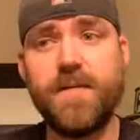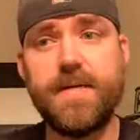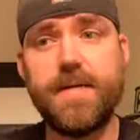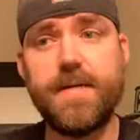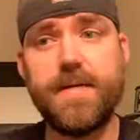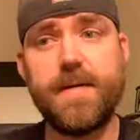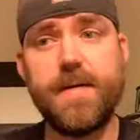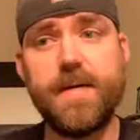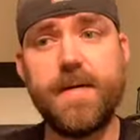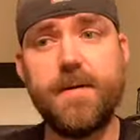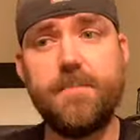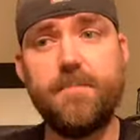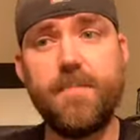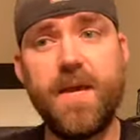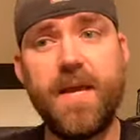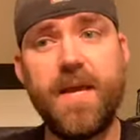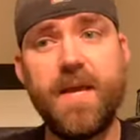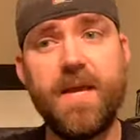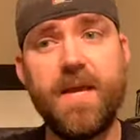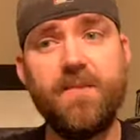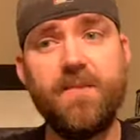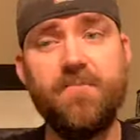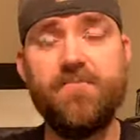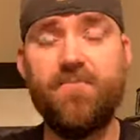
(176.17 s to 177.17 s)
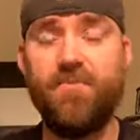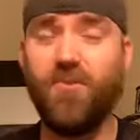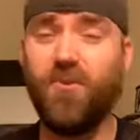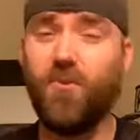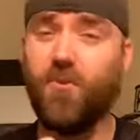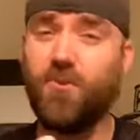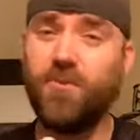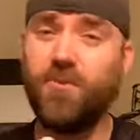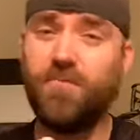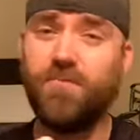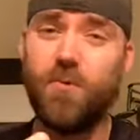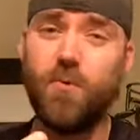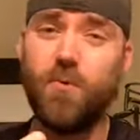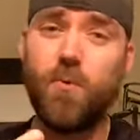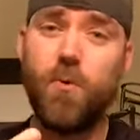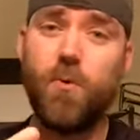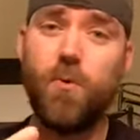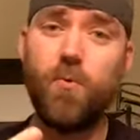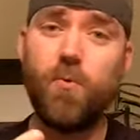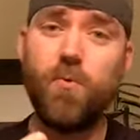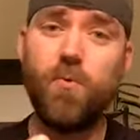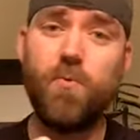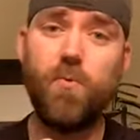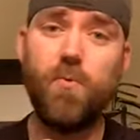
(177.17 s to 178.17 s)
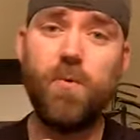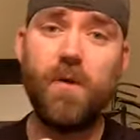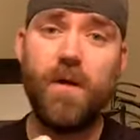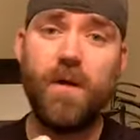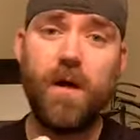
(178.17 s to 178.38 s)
And for those of you who